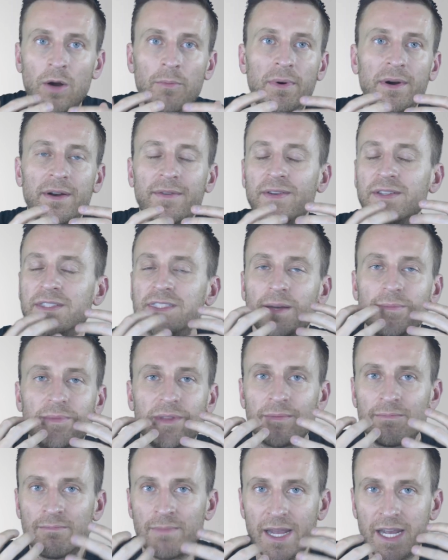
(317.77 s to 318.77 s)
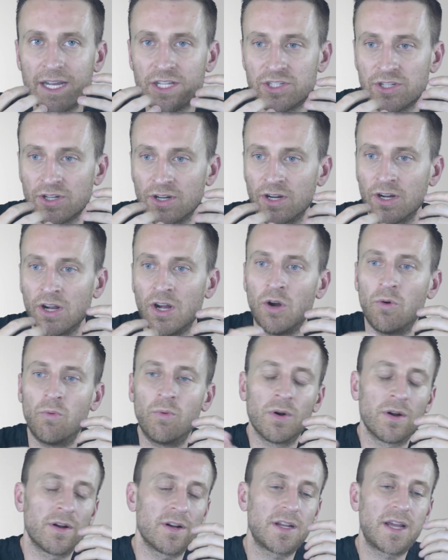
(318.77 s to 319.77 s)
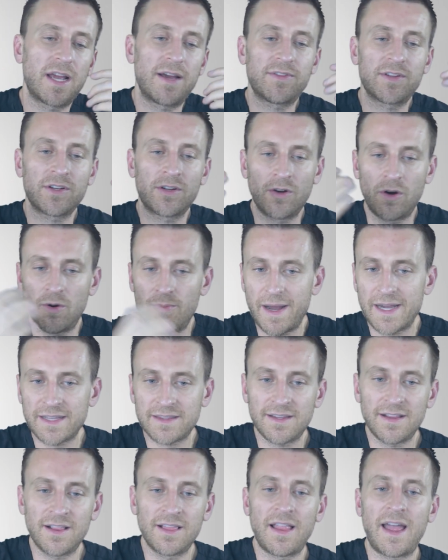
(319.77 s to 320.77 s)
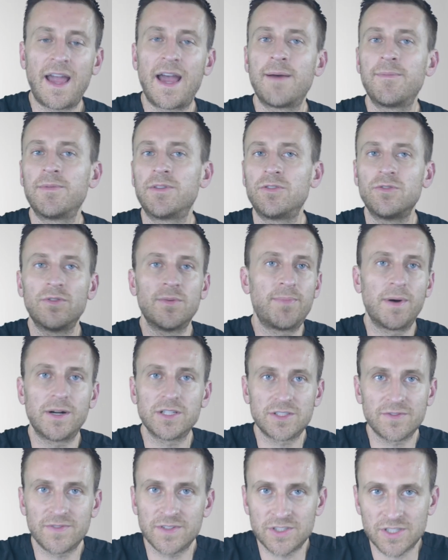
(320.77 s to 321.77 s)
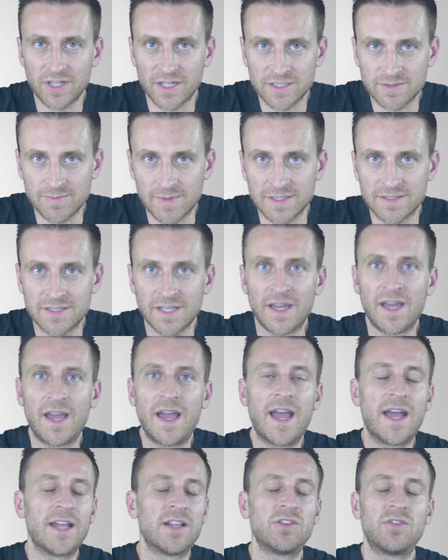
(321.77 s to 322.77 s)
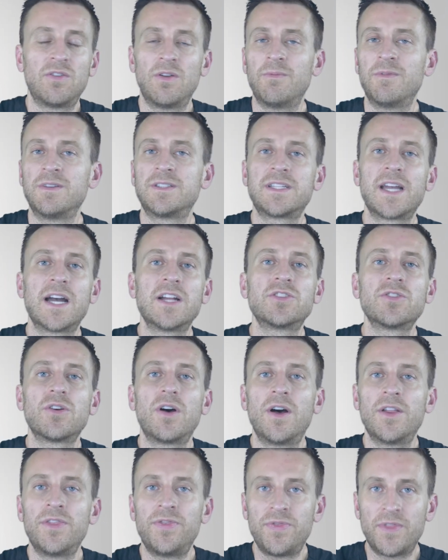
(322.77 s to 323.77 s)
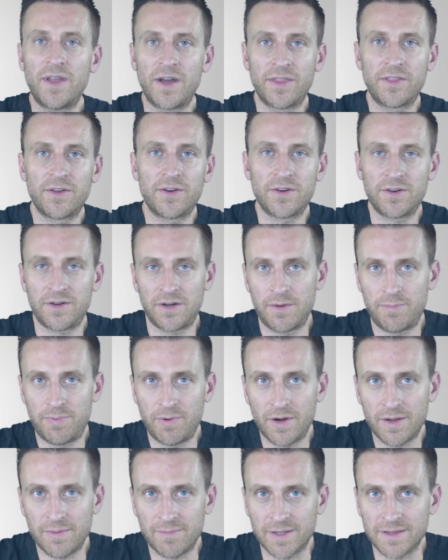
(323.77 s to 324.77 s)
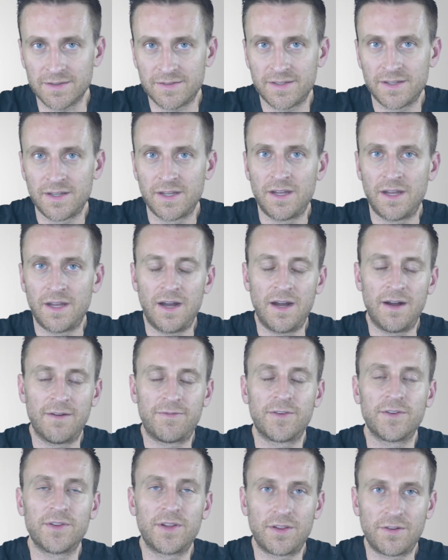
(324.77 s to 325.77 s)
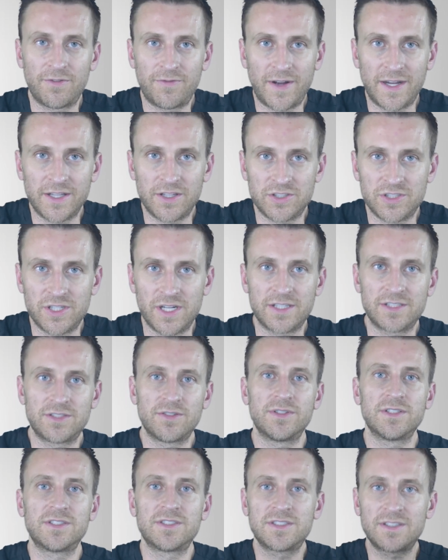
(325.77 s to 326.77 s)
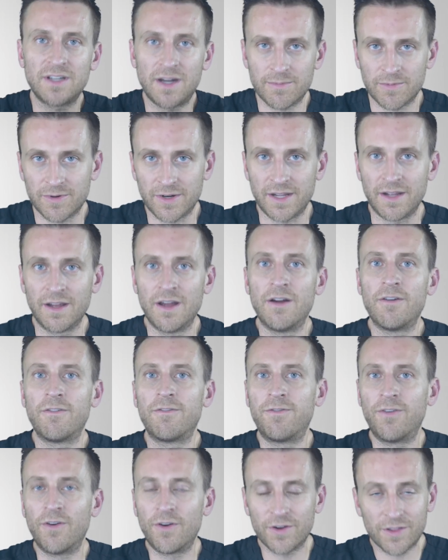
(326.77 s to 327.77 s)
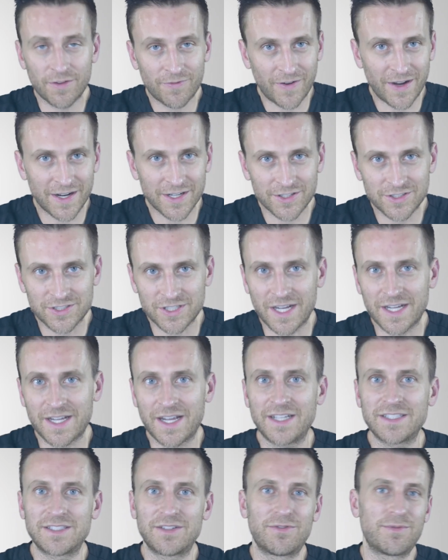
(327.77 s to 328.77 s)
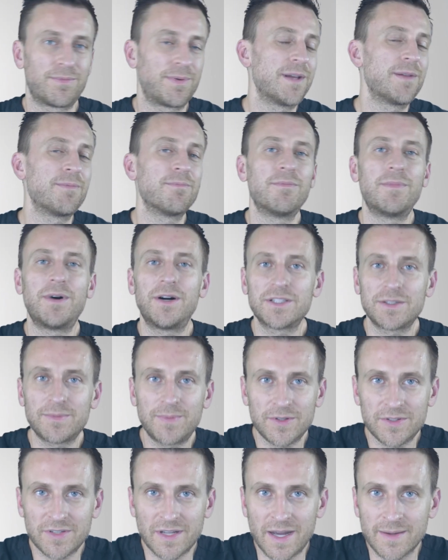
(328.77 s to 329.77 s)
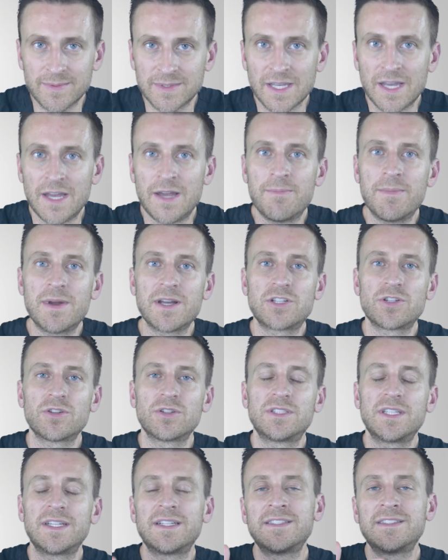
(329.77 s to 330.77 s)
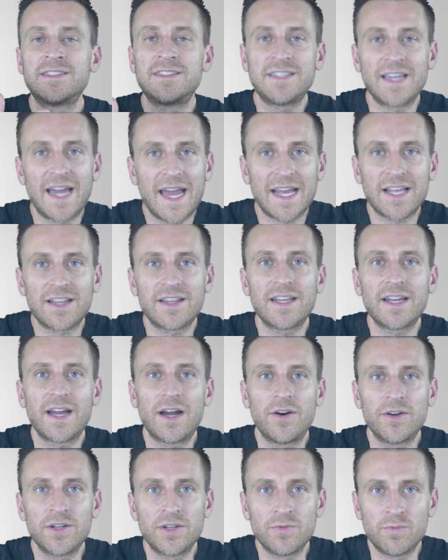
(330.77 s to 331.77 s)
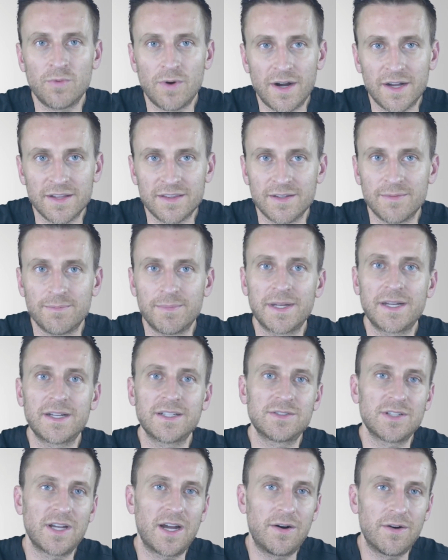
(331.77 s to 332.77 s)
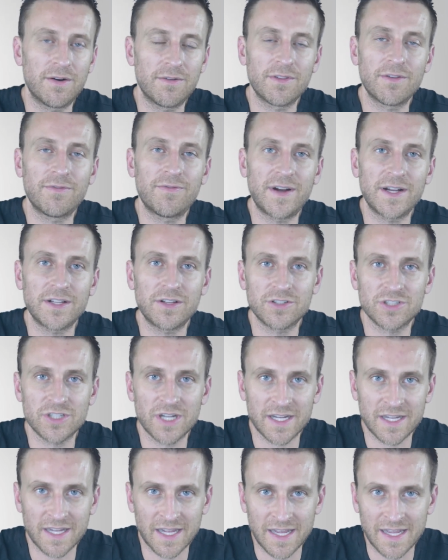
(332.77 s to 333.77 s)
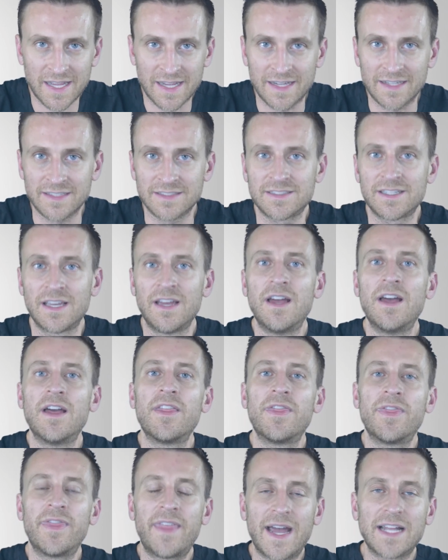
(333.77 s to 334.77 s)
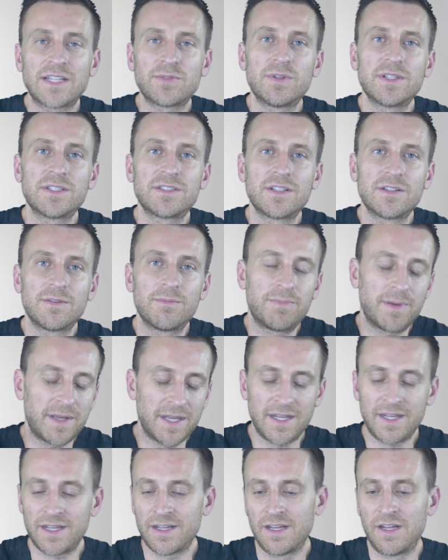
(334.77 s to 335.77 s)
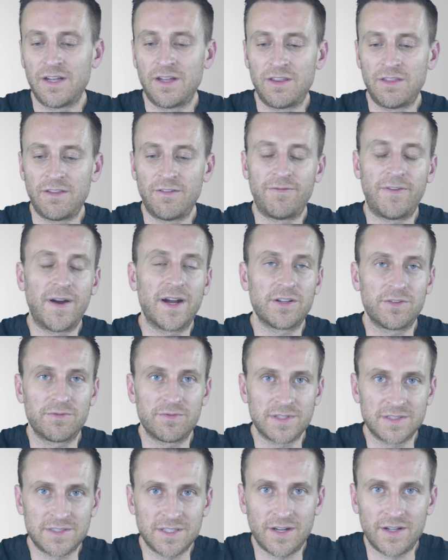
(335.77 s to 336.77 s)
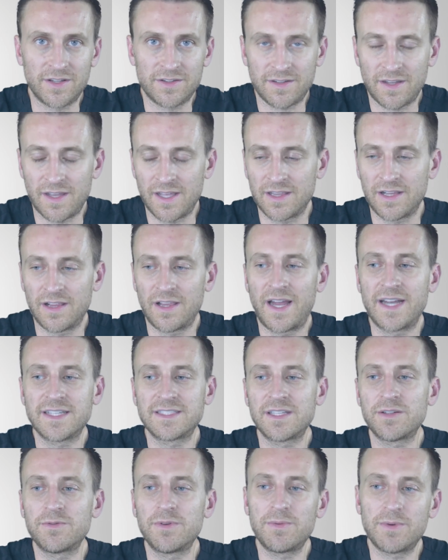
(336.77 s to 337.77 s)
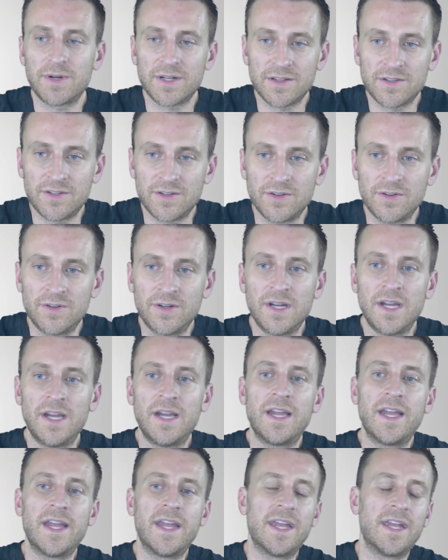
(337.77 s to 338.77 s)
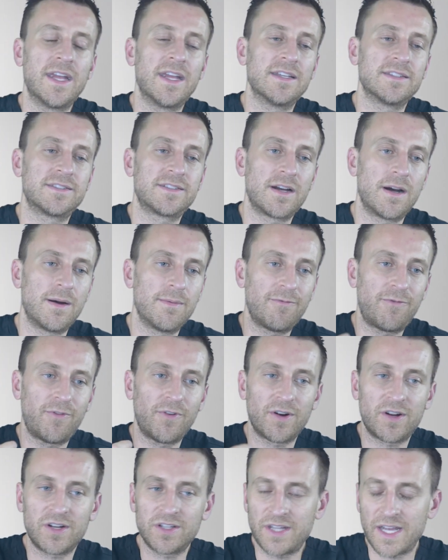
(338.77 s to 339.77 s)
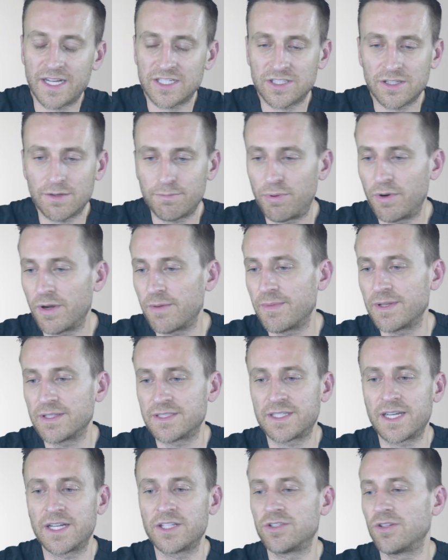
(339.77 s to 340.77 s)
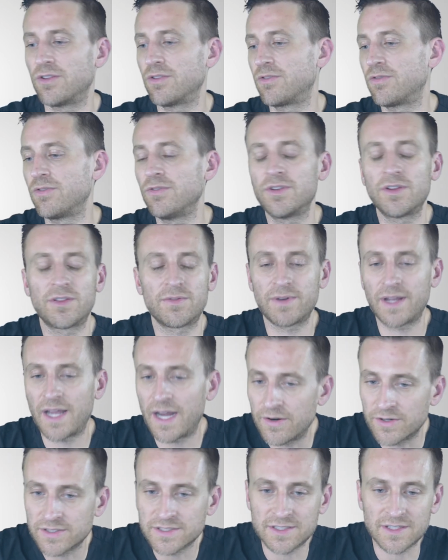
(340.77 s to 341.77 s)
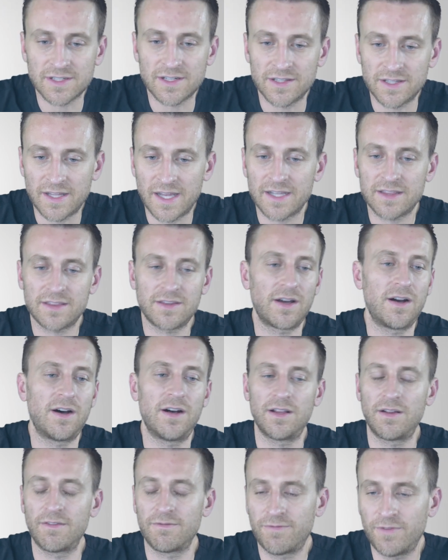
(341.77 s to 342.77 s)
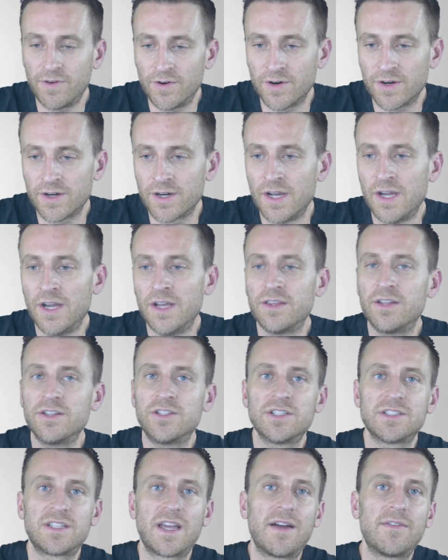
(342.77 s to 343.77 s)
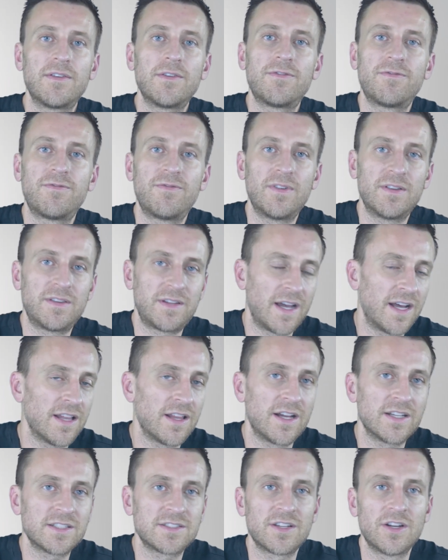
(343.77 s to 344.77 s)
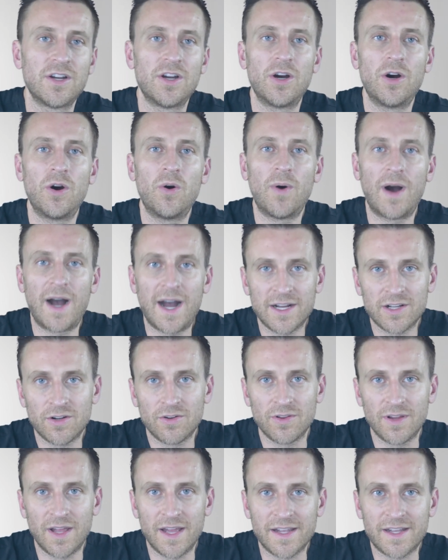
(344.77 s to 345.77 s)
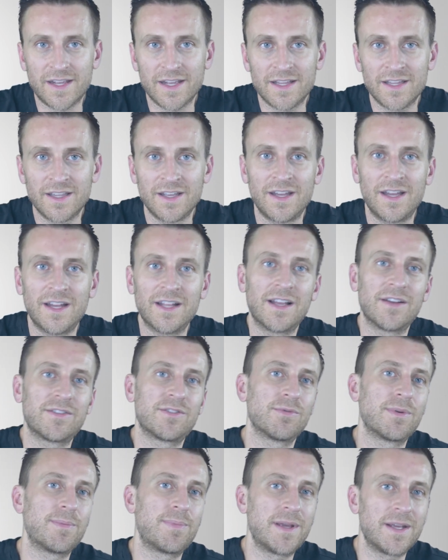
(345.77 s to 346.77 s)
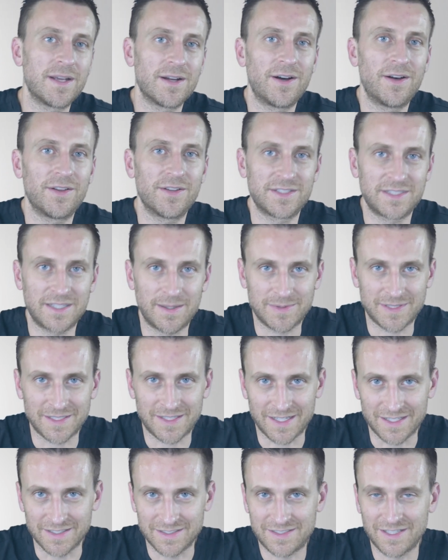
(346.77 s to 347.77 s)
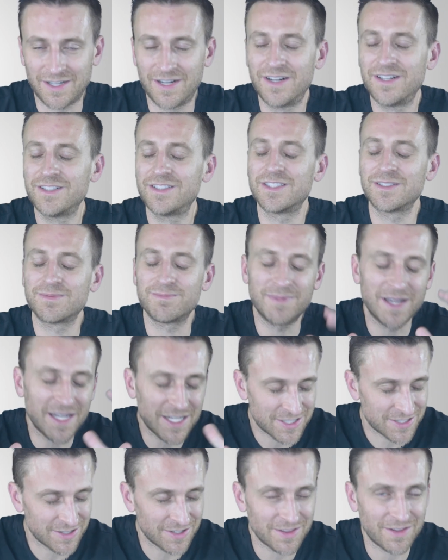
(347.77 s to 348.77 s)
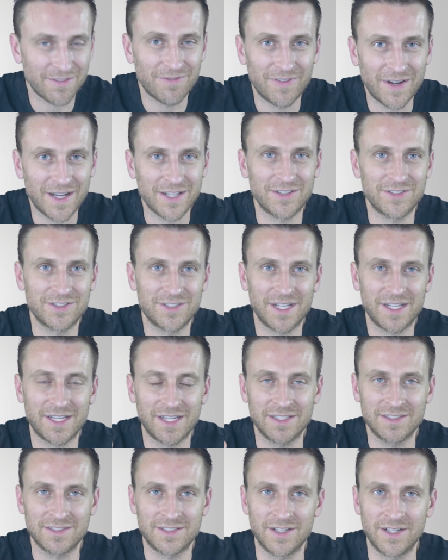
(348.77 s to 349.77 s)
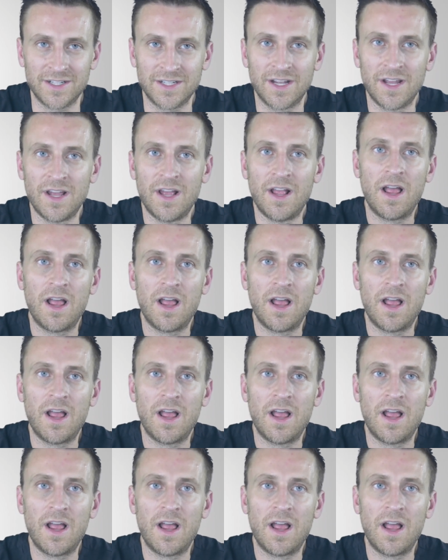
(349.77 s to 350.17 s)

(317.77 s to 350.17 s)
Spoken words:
But if it's something major, we're gonna have to go back to the lab, do a bunch of adjustments, and schedule another appointment for another final check. So in summary, for the final check, as I repeated multiple times, make sure it's exactly how you want it, because however the final check is, that's what it's gonna be the final result. And the last thing we wanna do is come for a connection appointment, schedule 2 to 3 hours to connect the All-On-4, to just have you tell us, oh, I don't like it, and have to repeat all the steps again. So just make sure the final check is good.